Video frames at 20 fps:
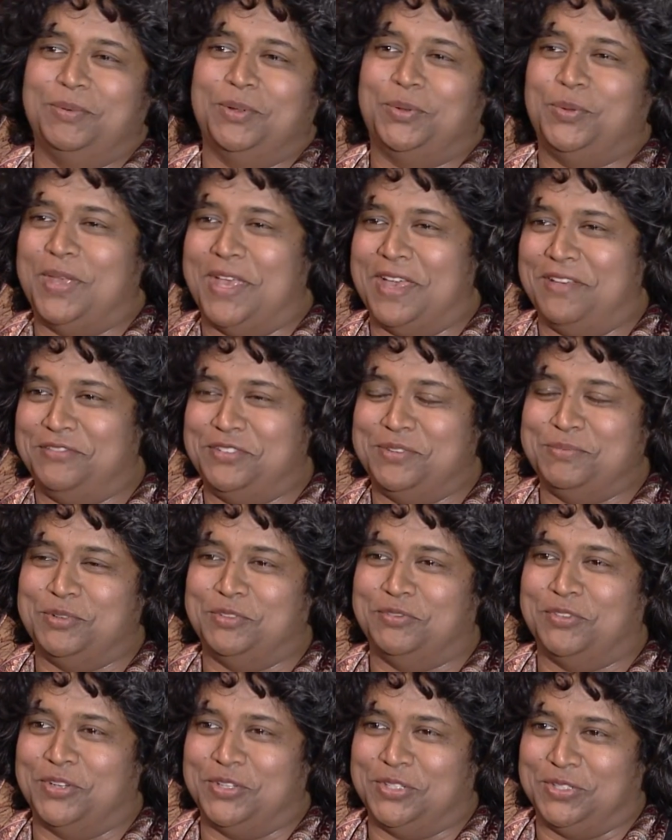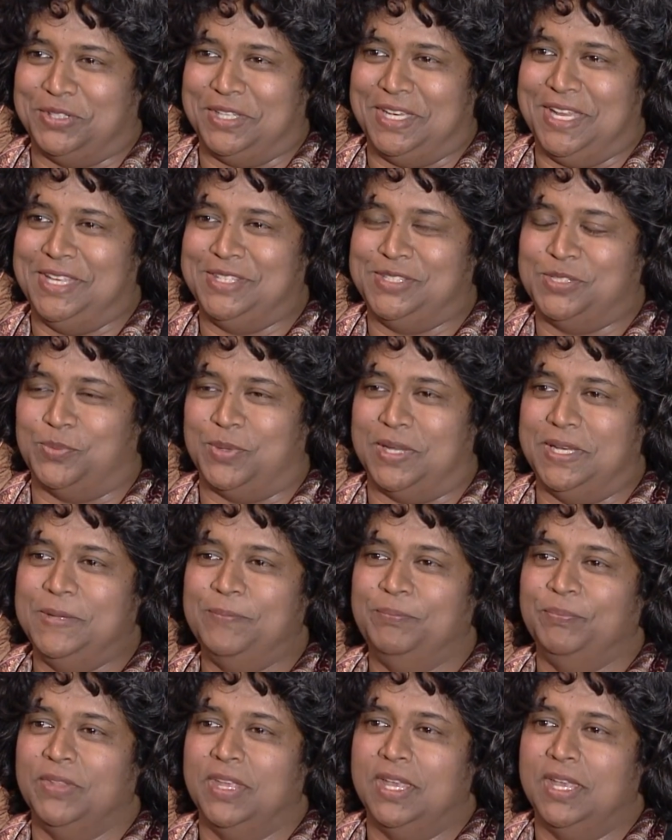but we have to move on to the next one.